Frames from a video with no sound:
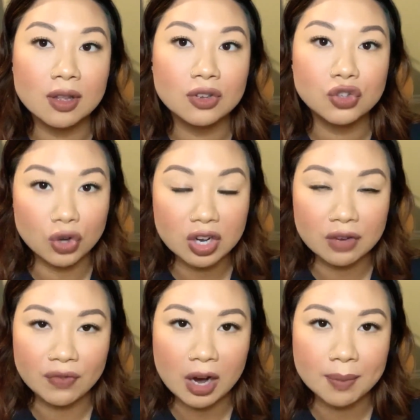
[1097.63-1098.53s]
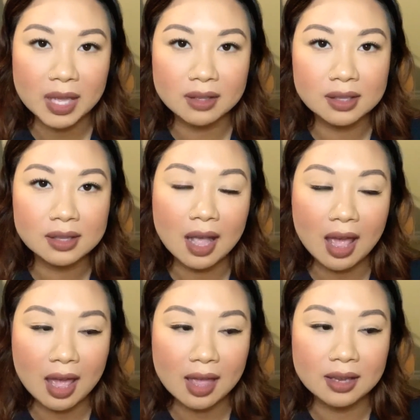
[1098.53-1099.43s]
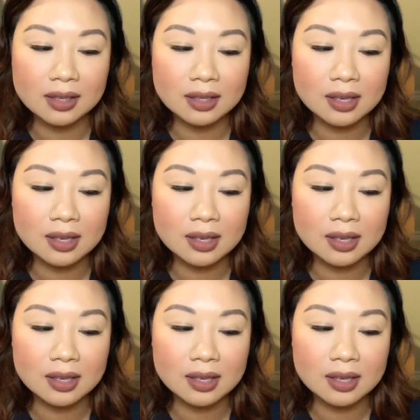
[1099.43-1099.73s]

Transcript: certain environments and